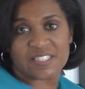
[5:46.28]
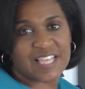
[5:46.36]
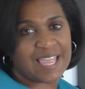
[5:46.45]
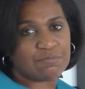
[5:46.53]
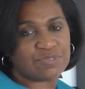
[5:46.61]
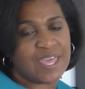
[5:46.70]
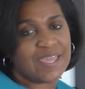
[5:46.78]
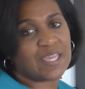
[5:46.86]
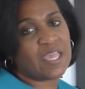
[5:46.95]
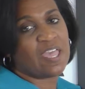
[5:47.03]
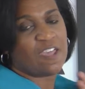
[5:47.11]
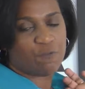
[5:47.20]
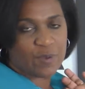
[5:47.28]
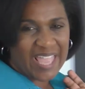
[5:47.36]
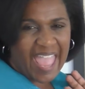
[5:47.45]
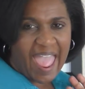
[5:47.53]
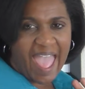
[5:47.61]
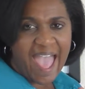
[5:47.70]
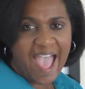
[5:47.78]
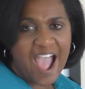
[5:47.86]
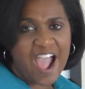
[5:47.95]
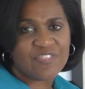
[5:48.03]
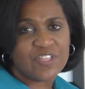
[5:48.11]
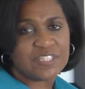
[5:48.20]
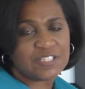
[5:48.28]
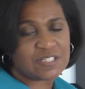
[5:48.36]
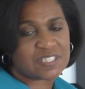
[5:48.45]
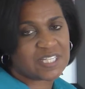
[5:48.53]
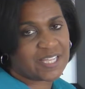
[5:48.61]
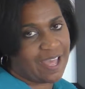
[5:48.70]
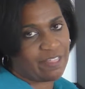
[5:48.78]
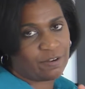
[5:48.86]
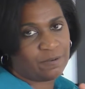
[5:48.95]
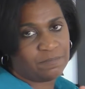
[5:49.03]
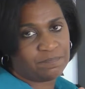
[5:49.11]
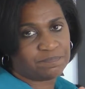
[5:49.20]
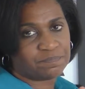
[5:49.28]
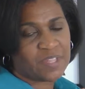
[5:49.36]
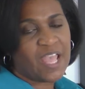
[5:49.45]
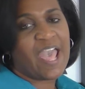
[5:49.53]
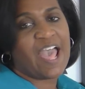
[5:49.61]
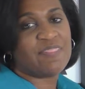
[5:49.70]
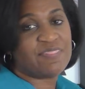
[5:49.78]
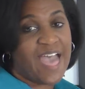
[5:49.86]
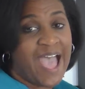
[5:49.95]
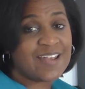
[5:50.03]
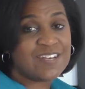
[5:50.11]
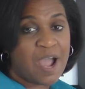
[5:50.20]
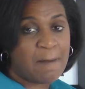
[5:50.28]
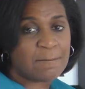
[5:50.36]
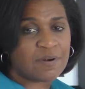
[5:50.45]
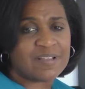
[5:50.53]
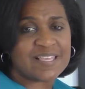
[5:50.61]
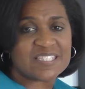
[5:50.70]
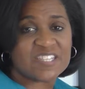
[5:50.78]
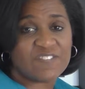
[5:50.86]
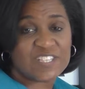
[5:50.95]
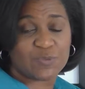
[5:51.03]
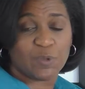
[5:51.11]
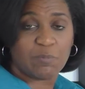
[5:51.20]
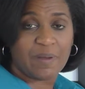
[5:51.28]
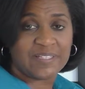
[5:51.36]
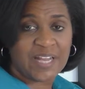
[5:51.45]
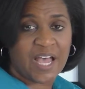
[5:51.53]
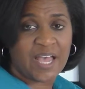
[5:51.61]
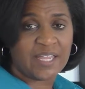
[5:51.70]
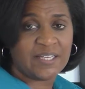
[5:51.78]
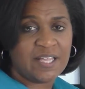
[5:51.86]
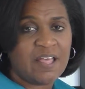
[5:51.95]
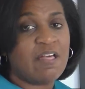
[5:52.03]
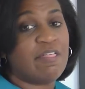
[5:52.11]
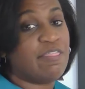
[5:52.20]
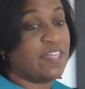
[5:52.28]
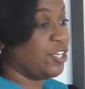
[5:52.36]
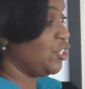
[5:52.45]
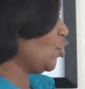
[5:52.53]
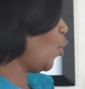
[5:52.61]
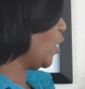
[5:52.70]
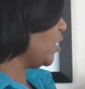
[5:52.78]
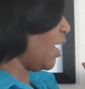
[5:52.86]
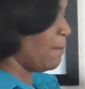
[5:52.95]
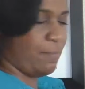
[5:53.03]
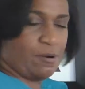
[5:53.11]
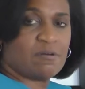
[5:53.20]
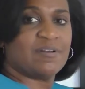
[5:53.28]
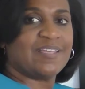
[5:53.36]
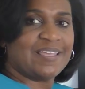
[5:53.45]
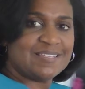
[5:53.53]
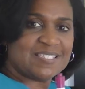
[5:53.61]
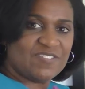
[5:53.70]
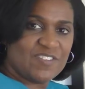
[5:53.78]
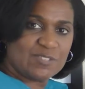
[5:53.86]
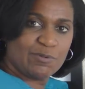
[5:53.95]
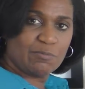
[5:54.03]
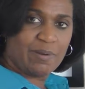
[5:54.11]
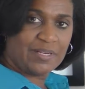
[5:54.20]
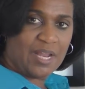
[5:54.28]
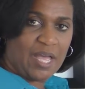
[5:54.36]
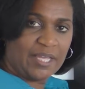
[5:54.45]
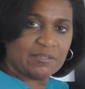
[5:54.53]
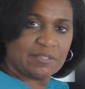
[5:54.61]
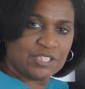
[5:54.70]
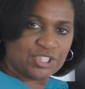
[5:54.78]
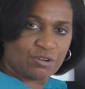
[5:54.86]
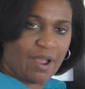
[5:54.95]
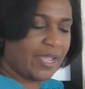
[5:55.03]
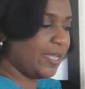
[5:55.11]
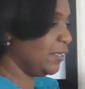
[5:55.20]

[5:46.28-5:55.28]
Same thing. If we add the digits together, and that number is divisible by 9, then your number is divisible by 9. Let's try